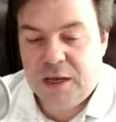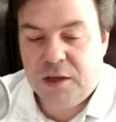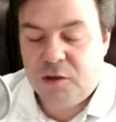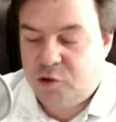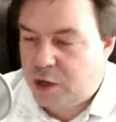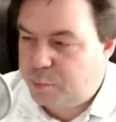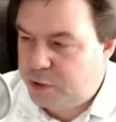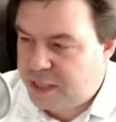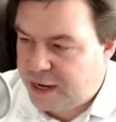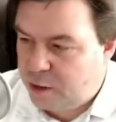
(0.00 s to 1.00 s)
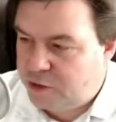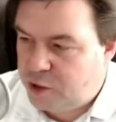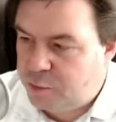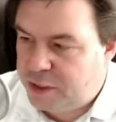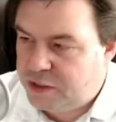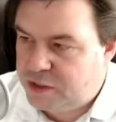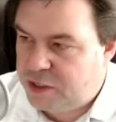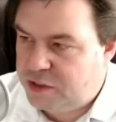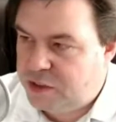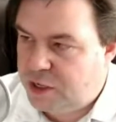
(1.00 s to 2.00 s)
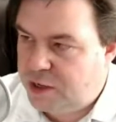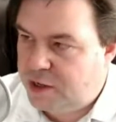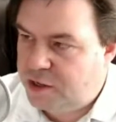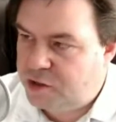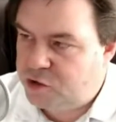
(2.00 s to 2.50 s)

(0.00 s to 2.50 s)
try to put that out there, because it is a